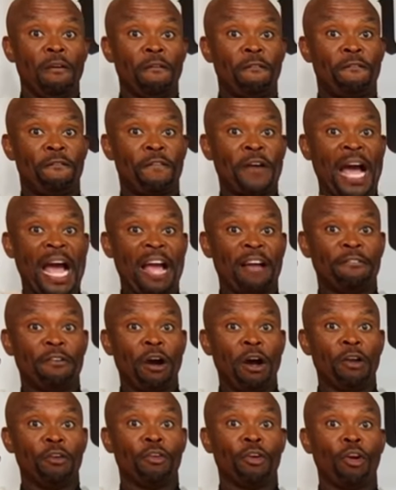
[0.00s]

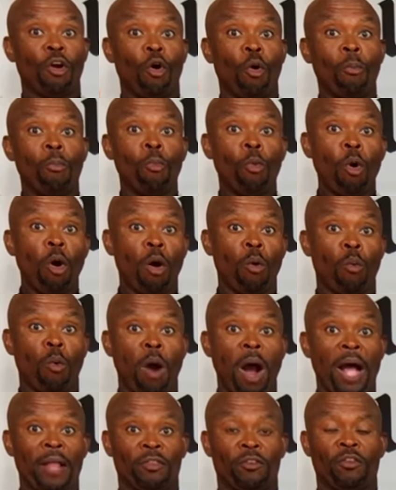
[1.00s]
500 or more
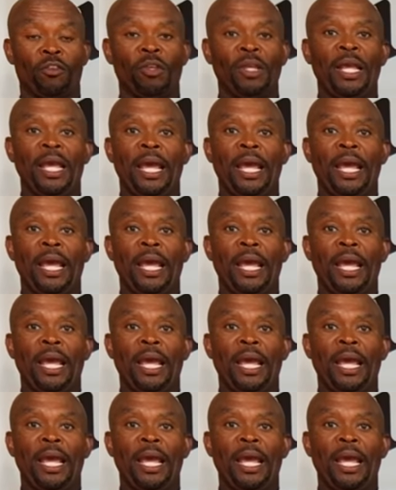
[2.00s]
watts.